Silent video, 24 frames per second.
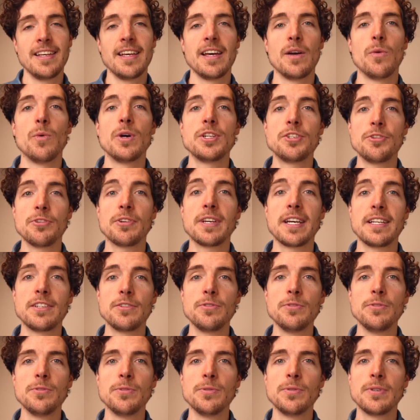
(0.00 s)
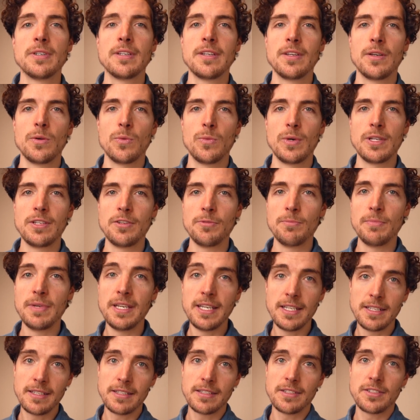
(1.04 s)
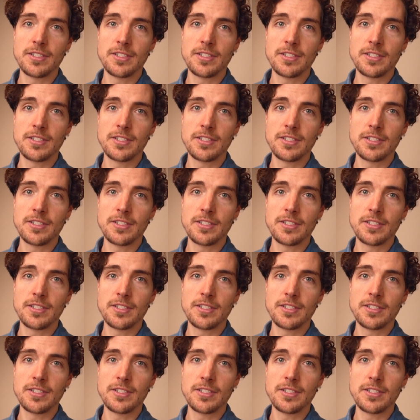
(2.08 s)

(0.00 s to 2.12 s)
And what you can do when you meet